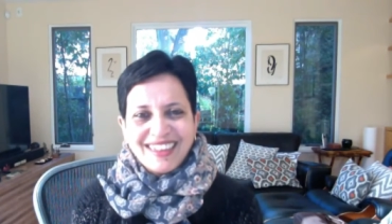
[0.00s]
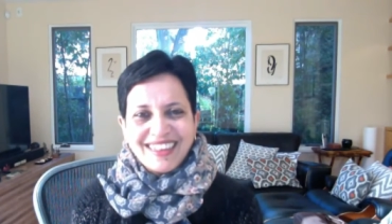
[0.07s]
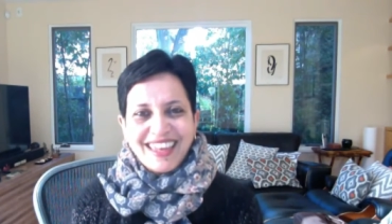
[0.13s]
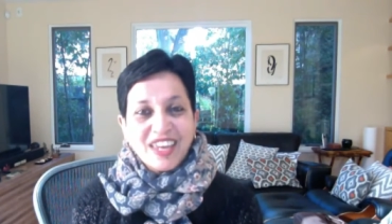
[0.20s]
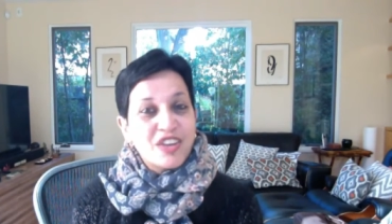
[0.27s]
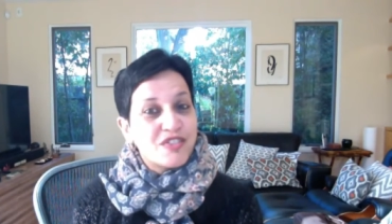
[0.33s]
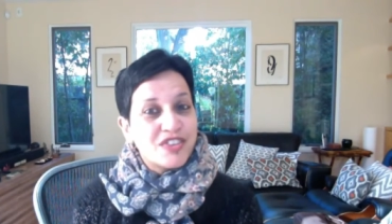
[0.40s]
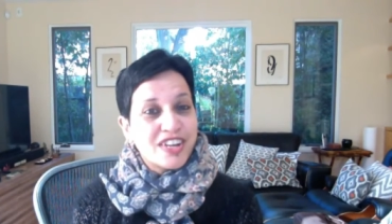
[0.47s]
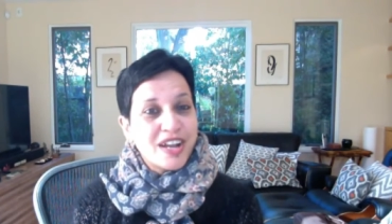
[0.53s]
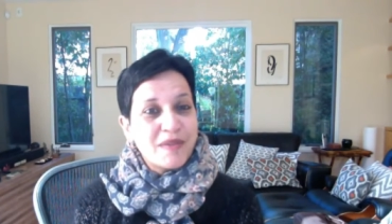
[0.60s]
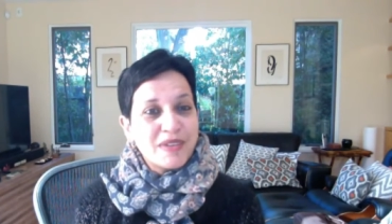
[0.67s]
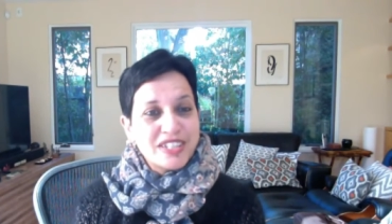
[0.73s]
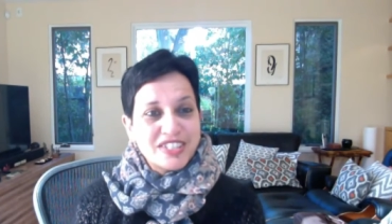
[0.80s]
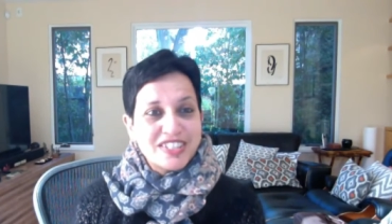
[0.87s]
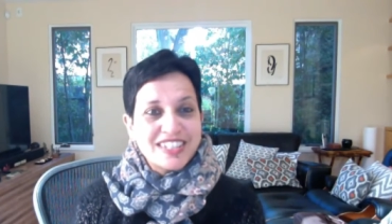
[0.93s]
Thank you for
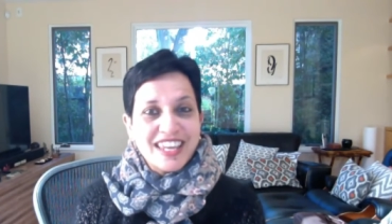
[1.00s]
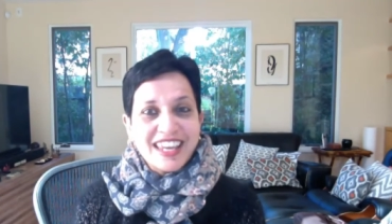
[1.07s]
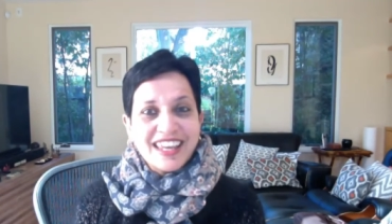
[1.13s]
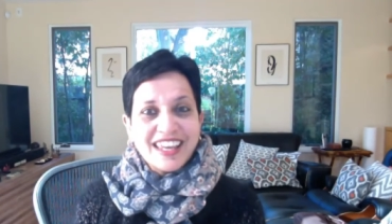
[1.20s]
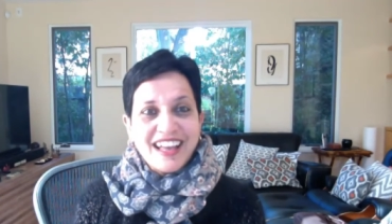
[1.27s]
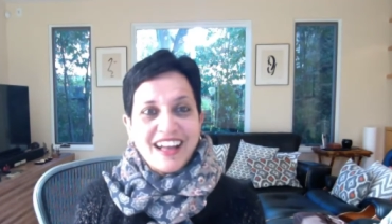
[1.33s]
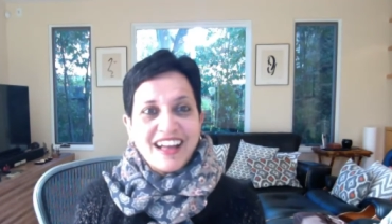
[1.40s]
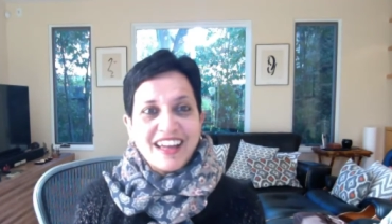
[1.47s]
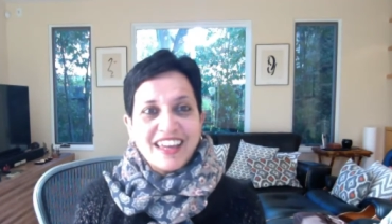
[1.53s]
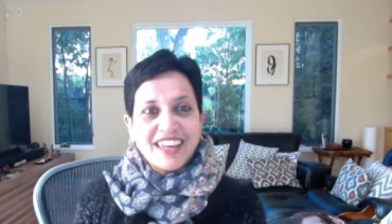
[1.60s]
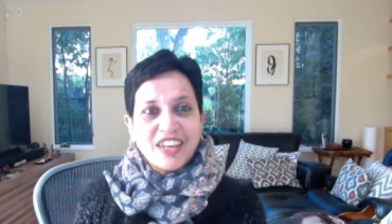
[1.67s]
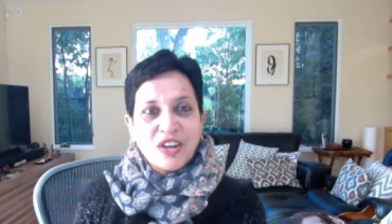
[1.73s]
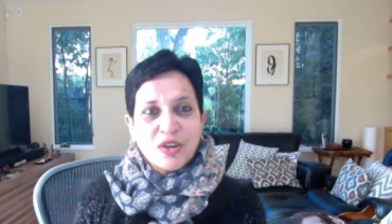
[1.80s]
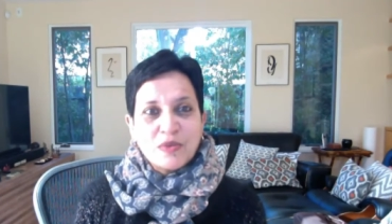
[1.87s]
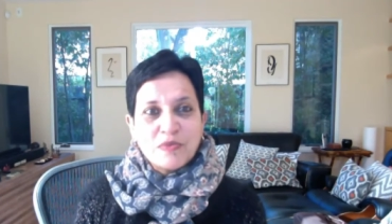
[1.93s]
coming today.
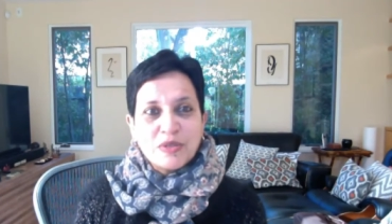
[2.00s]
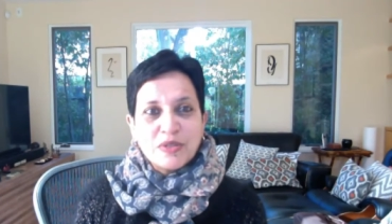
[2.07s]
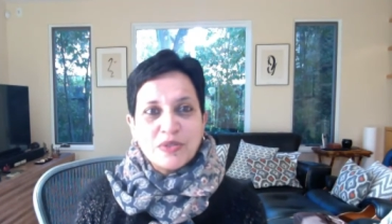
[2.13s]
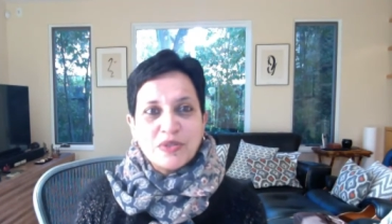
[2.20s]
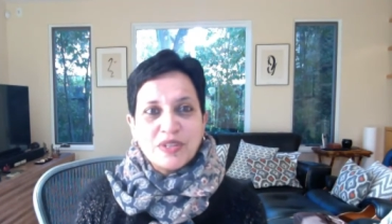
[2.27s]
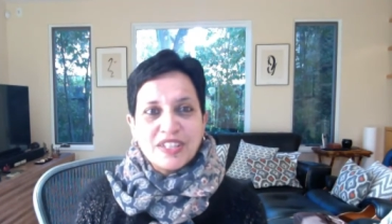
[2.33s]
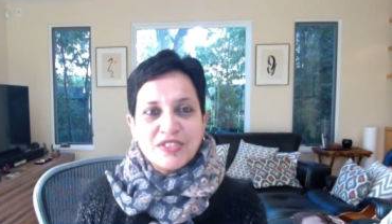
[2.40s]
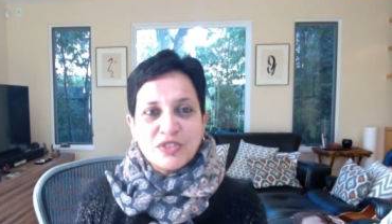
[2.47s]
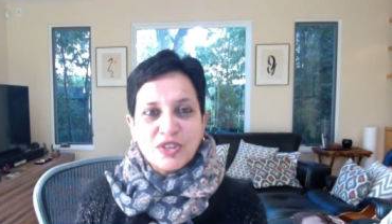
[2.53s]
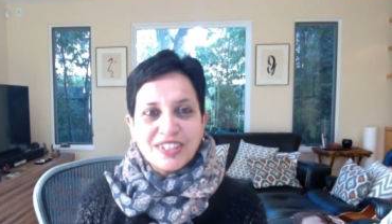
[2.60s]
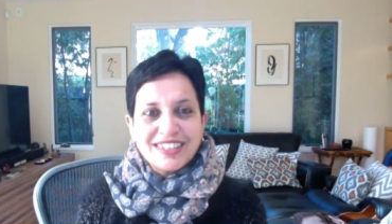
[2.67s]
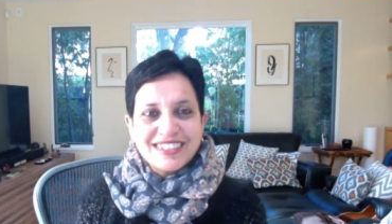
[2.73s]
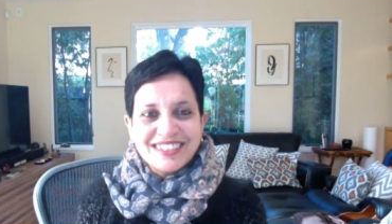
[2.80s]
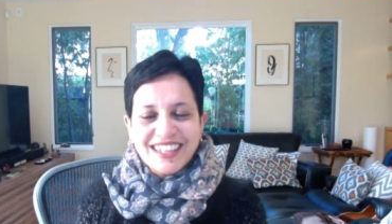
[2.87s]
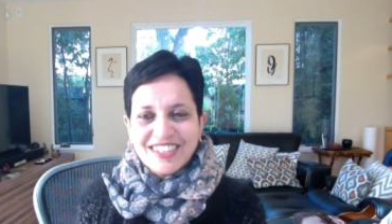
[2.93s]
I hope you
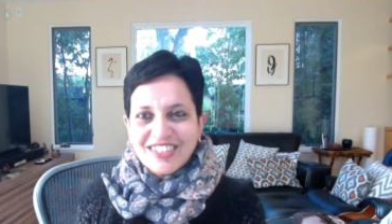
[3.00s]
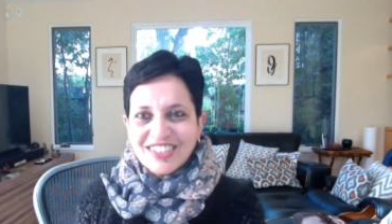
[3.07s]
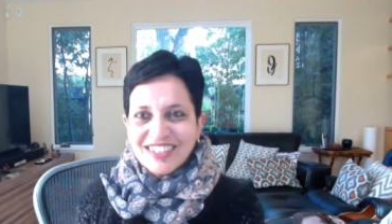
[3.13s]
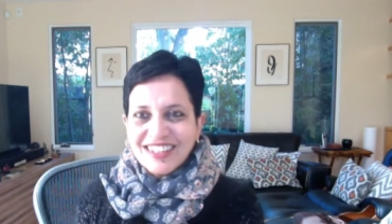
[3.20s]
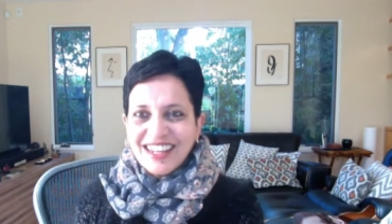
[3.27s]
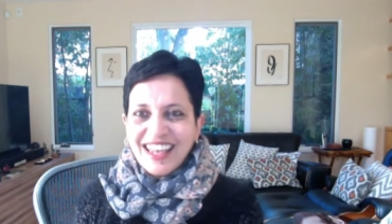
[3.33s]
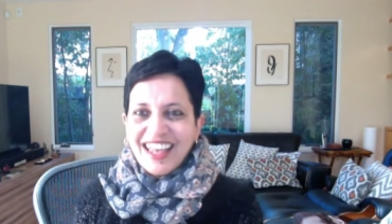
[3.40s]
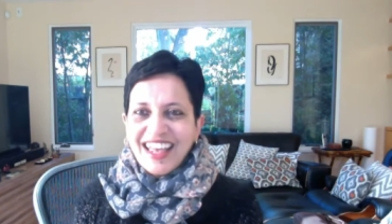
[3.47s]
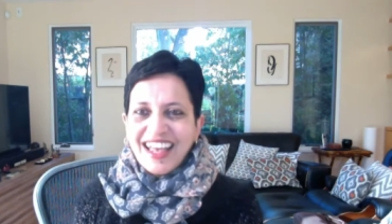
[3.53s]
enjoyed the session,